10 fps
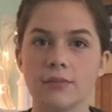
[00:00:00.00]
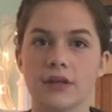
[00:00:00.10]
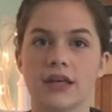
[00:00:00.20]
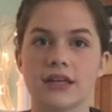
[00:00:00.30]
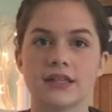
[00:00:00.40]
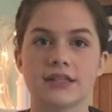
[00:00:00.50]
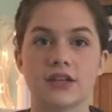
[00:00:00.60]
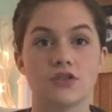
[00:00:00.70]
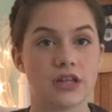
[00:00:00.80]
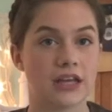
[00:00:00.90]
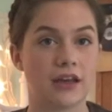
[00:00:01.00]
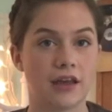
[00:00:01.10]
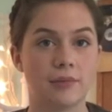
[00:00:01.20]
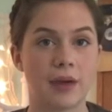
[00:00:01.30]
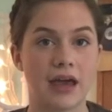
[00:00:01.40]
because I do take
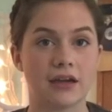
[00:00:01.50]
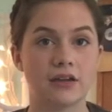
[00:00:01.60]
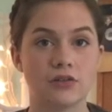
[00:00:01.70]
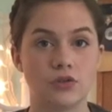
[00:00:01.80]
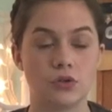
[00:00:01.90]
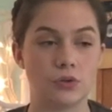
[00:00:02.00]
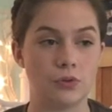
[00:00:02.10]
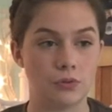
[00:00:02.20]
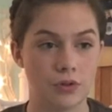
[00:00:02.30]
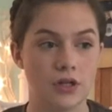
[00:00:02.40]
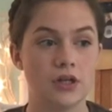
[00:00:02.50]
a bag to